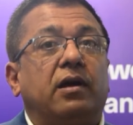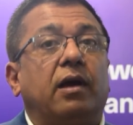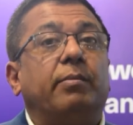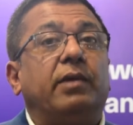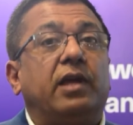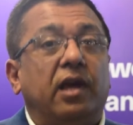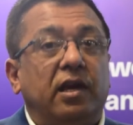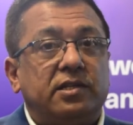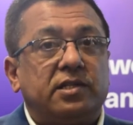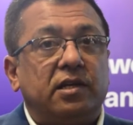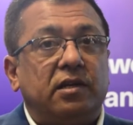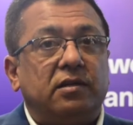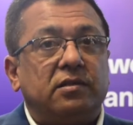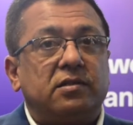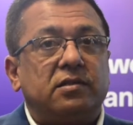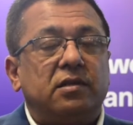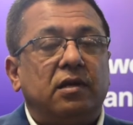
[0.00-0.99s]

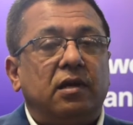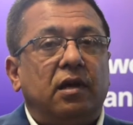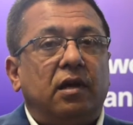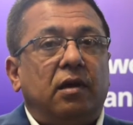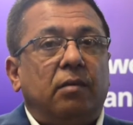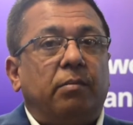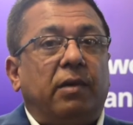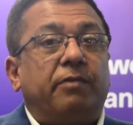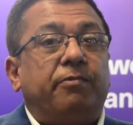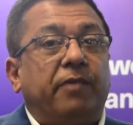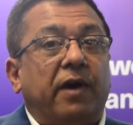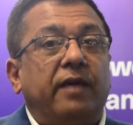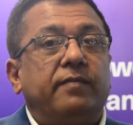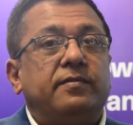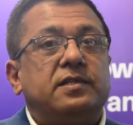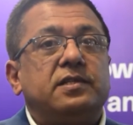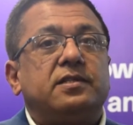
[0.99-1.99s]
communications, but
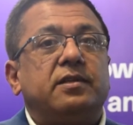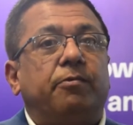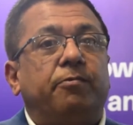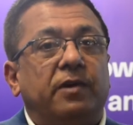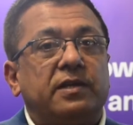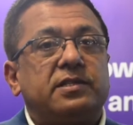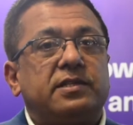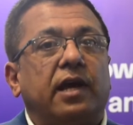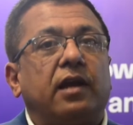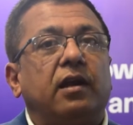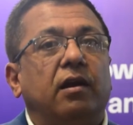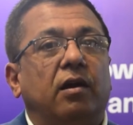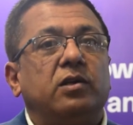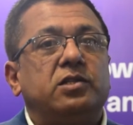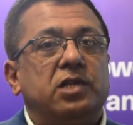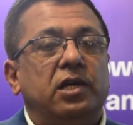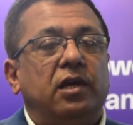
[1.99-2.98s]
5G is the first
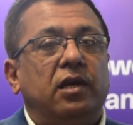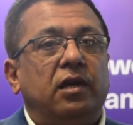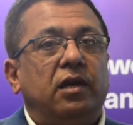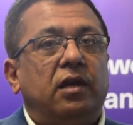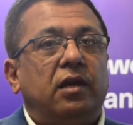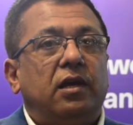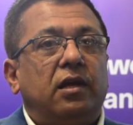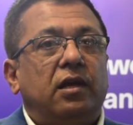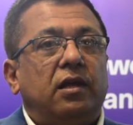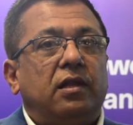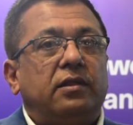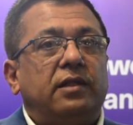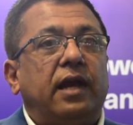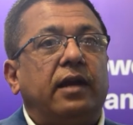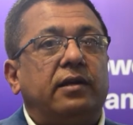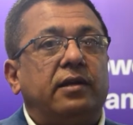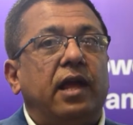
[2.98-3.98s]
technology
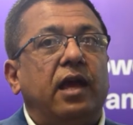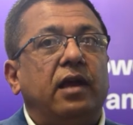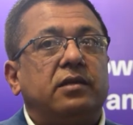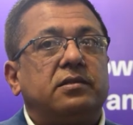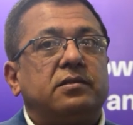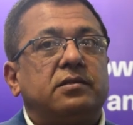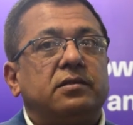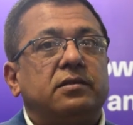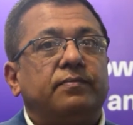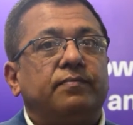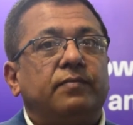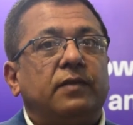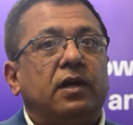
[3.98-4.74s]
that takes